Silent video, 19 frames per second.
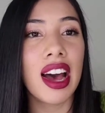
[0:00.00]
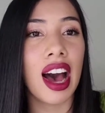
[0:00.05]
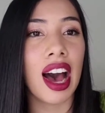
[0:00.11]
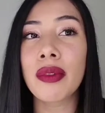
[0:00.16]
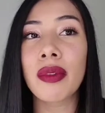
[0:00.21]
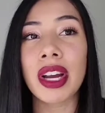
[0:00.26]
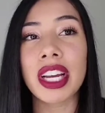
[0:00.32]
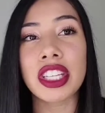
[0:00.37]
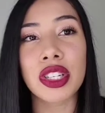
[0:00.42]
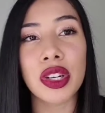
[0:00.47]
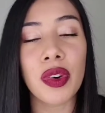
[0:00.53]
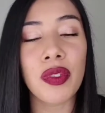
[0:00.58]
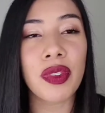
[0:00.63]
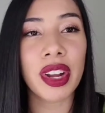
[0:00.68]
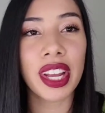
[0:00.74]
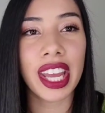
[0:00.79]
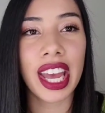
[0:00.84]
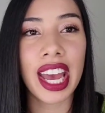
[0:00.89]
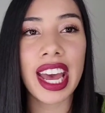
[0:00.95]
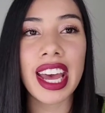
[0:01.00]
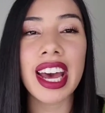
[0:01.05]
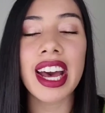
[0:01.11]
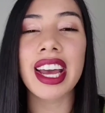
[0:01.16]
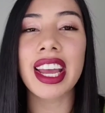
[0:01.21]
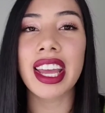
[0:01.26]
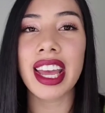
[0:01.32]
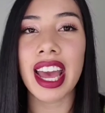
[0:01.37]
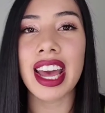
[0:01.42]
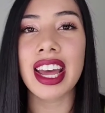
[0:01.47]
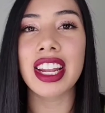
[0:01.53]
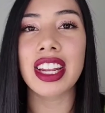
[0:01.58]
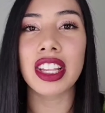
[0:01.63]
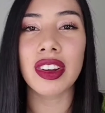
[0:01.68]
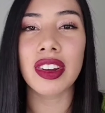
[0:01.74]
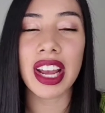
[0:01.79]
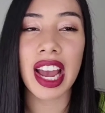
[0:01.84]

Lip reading: Anyways, don't forget, again,